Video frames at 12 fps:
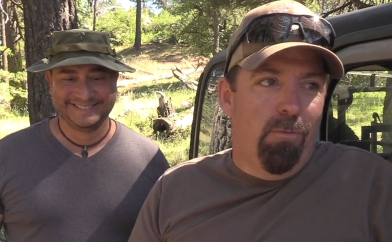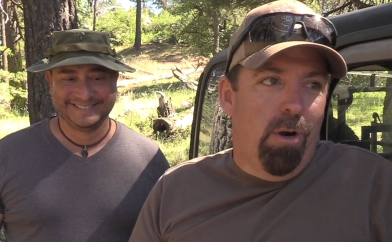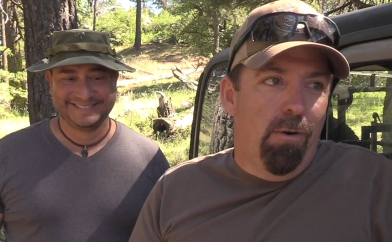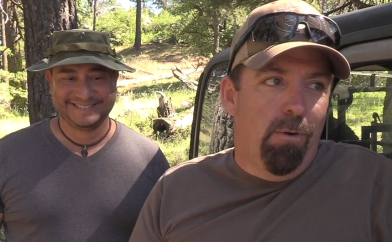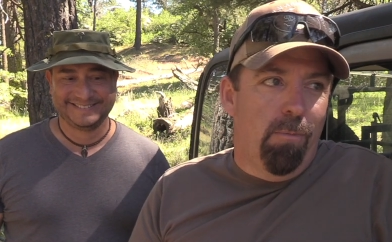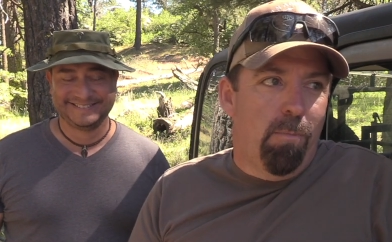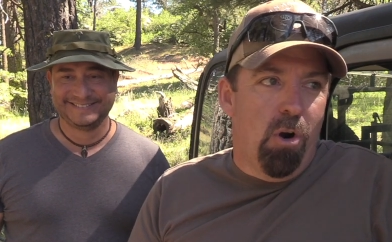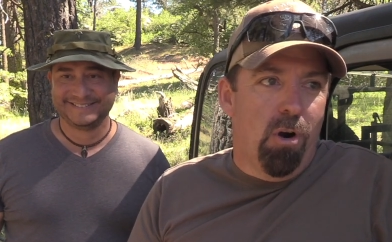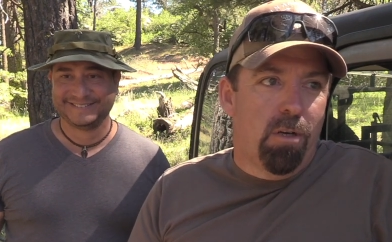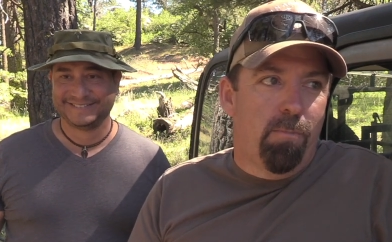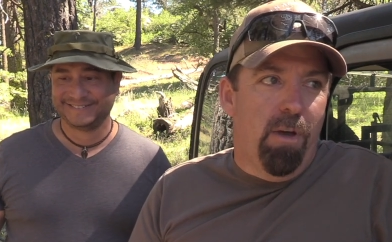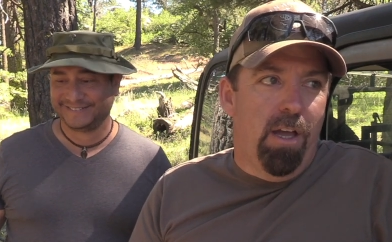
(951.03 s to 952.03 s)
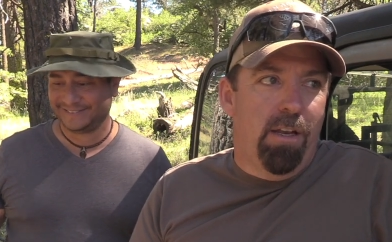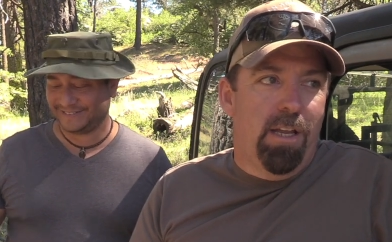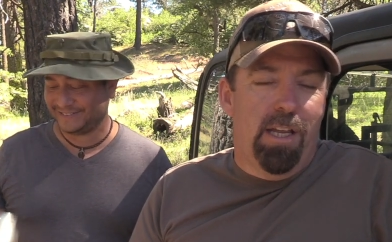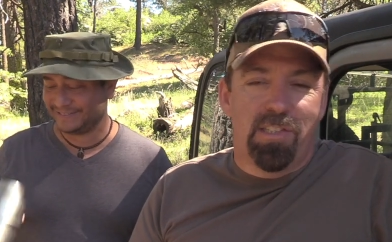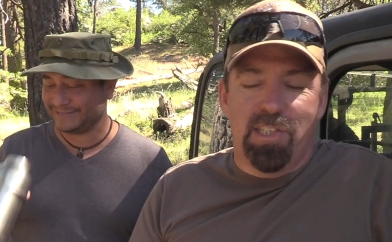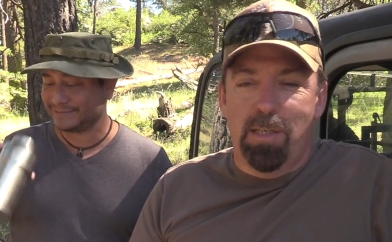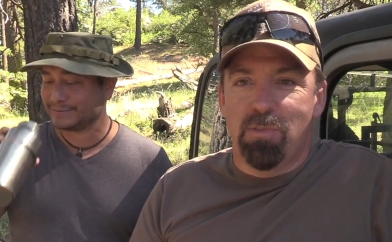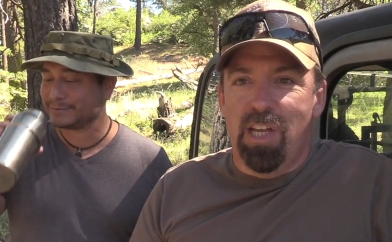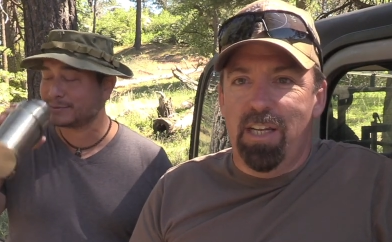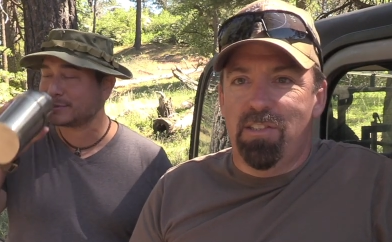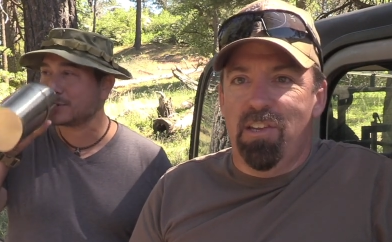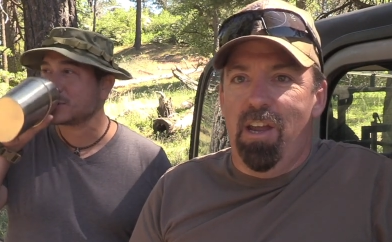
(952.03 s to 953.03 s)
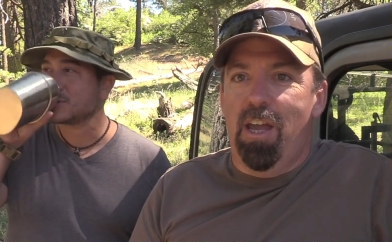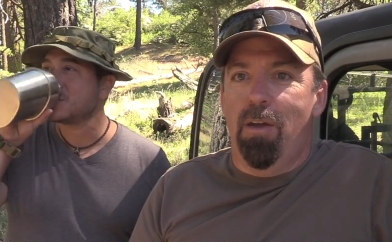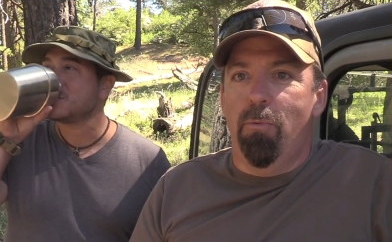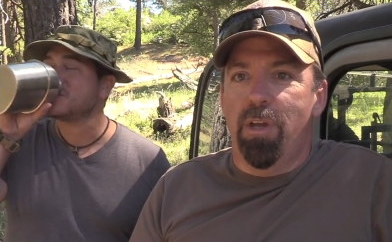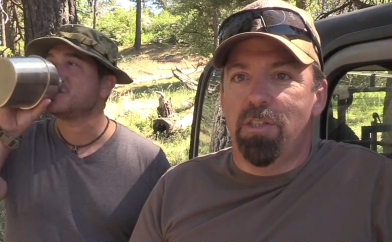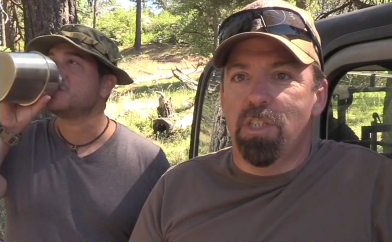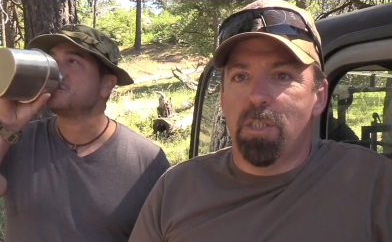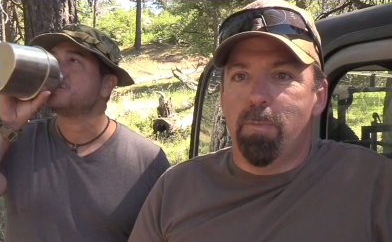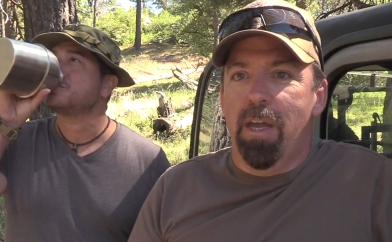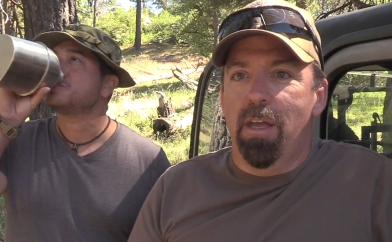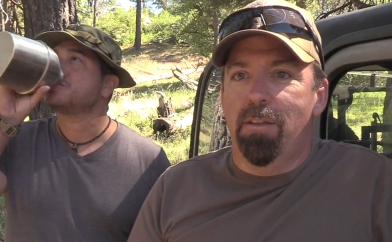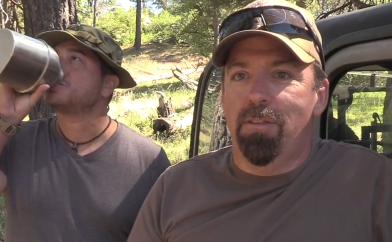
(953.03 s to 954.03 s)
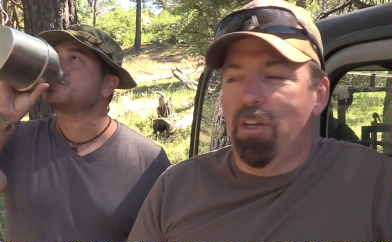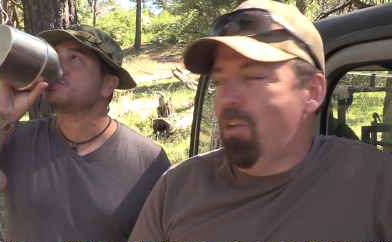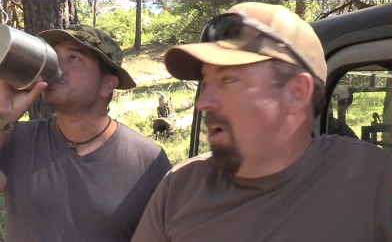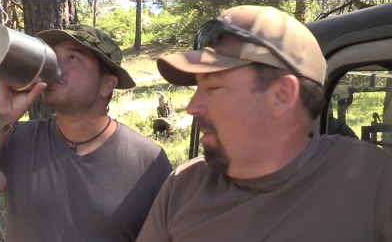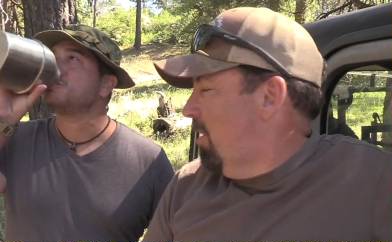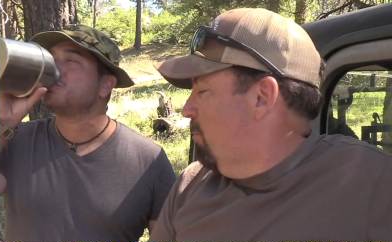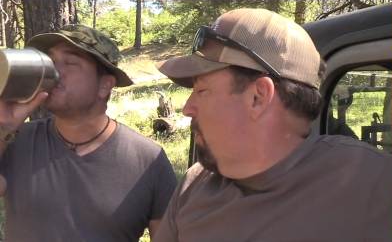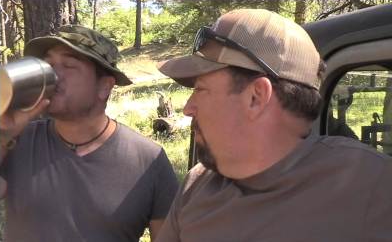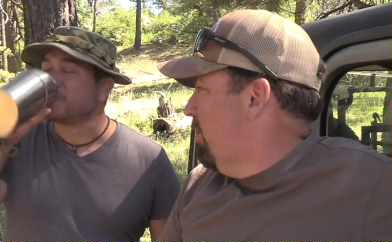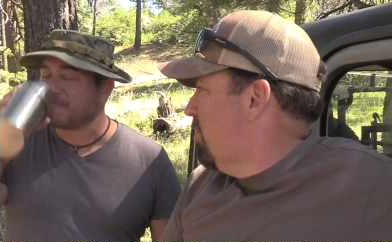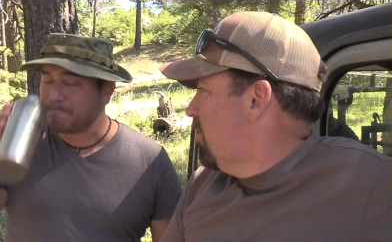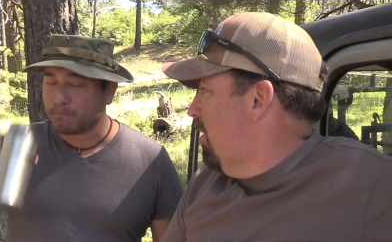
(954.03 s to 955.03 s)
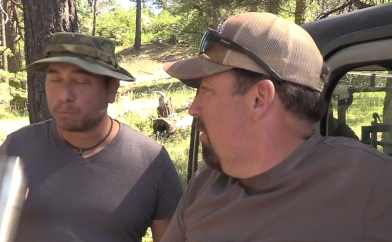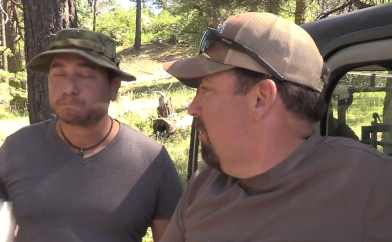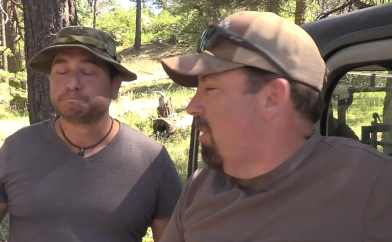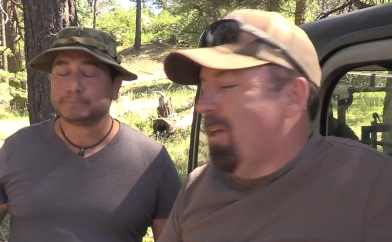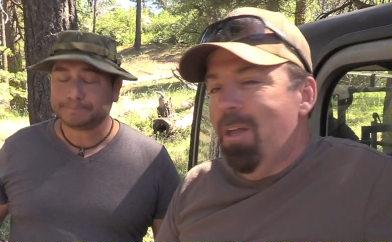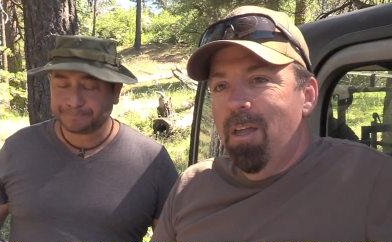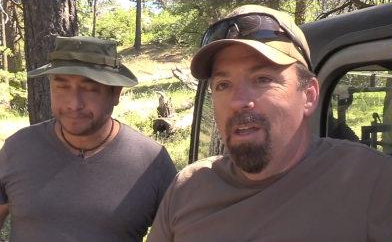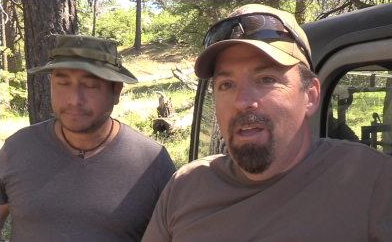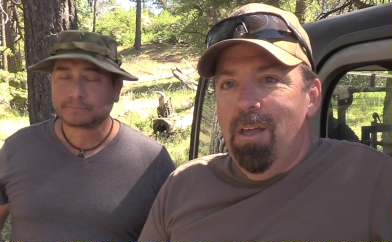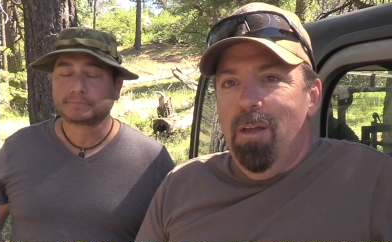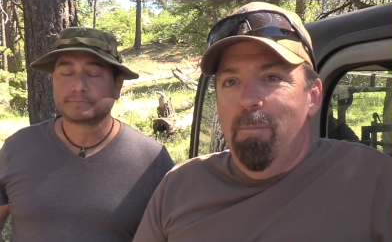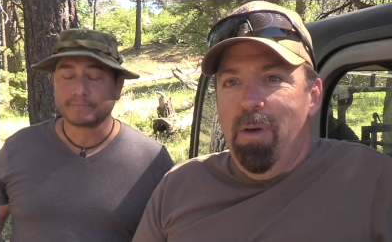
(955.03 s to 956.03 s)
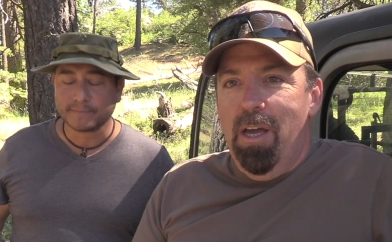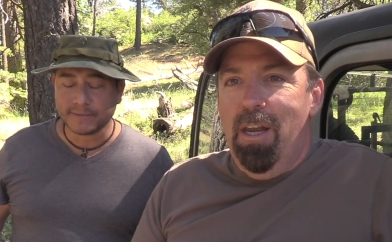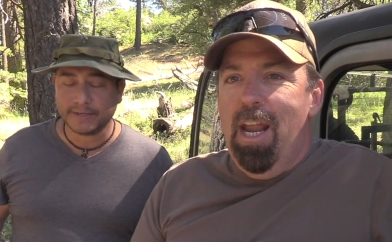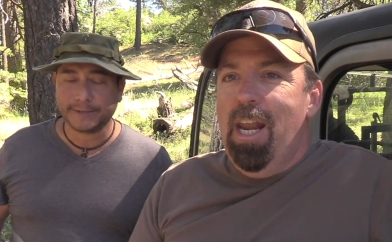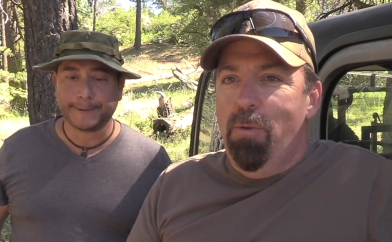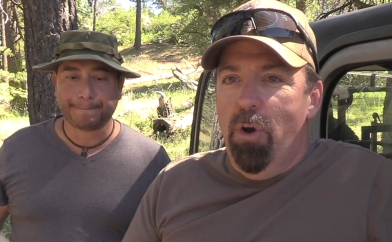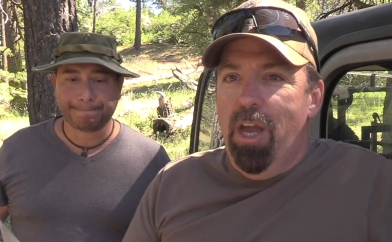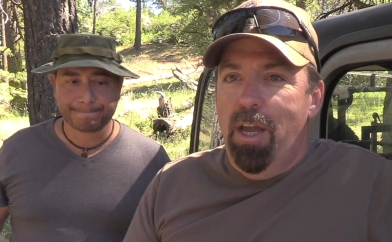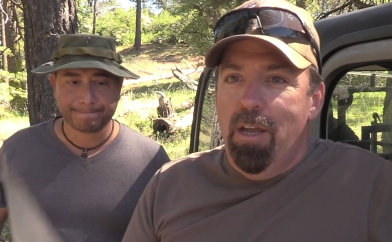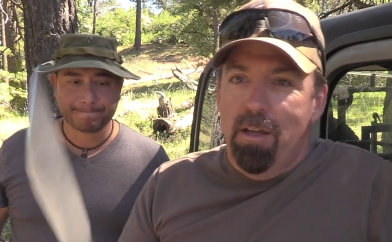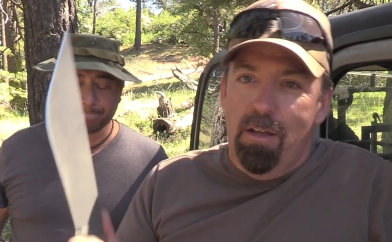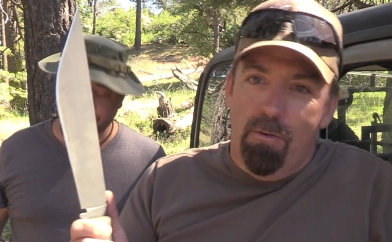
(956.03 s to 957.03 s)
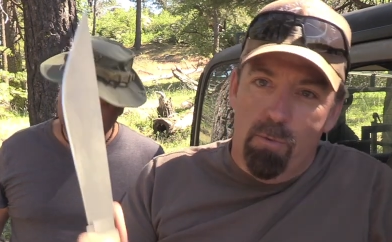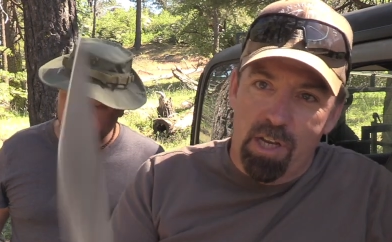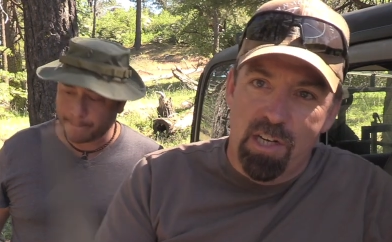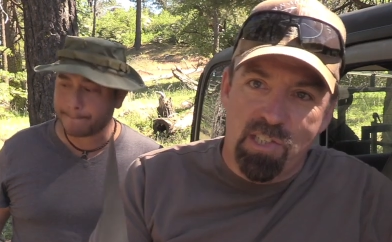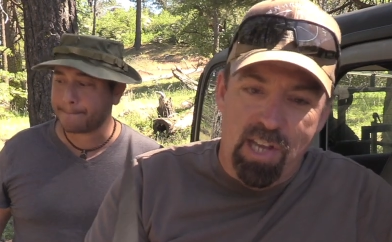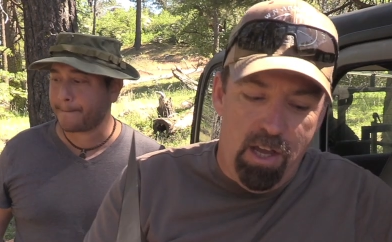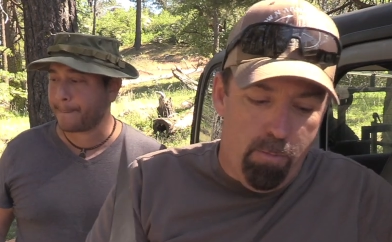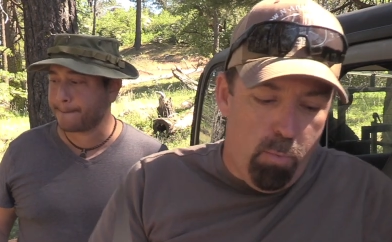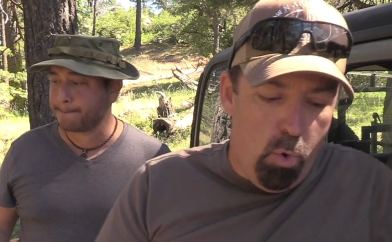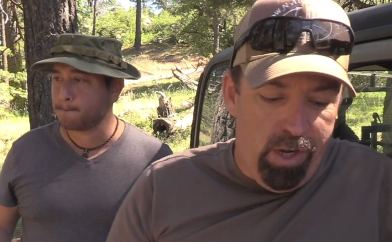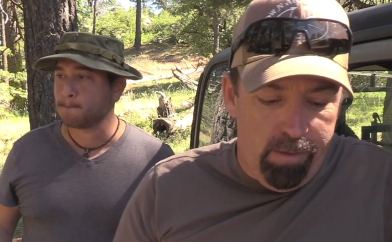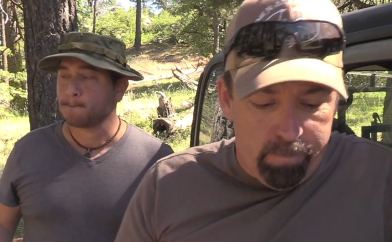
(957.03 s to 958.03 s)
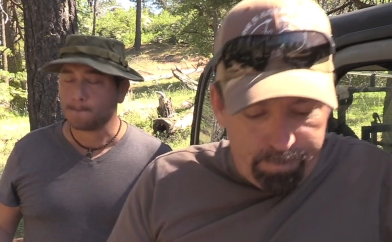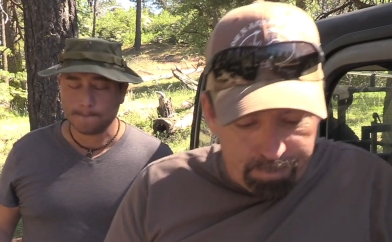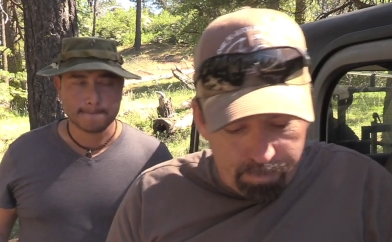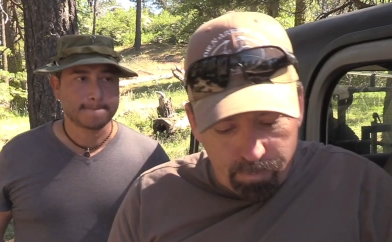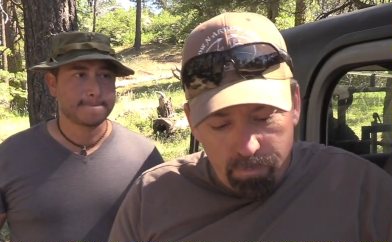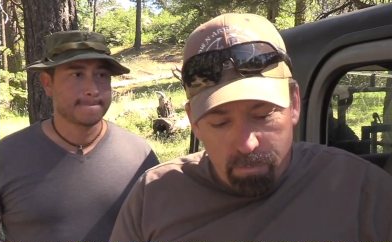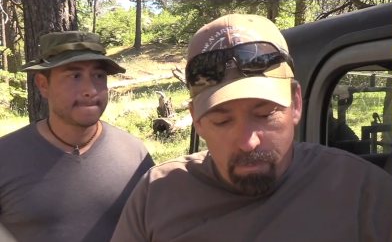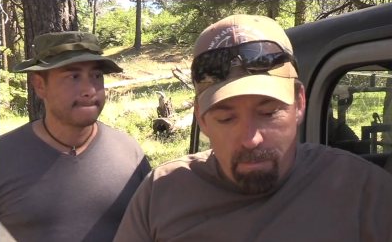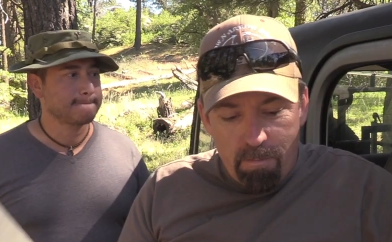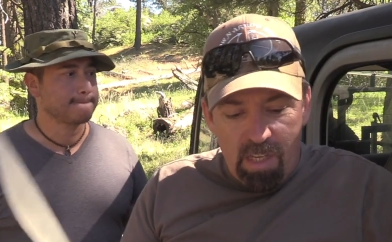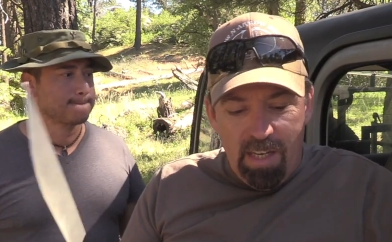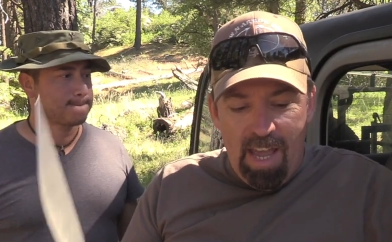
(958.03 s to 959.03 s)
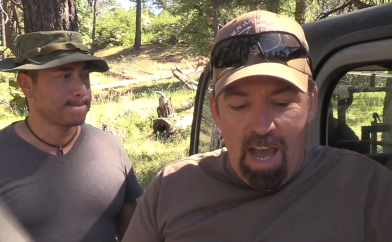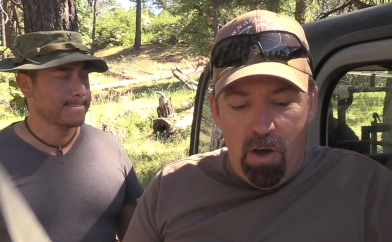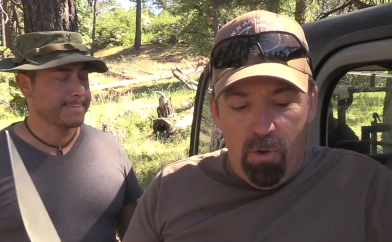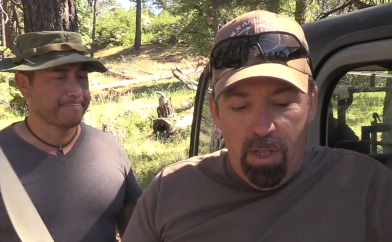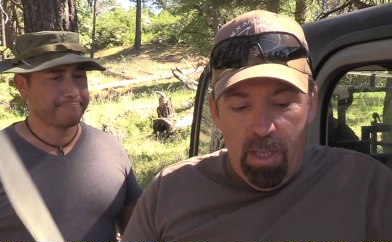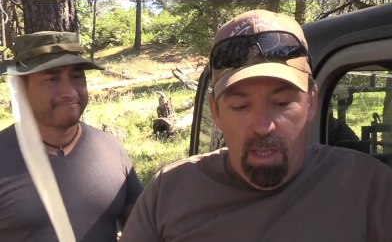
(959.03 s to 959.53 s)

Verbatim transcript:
Speaker 1: where we're parked, but it seems like today we just been the dog and pony show. But anyway, we're going to stay on point. Now,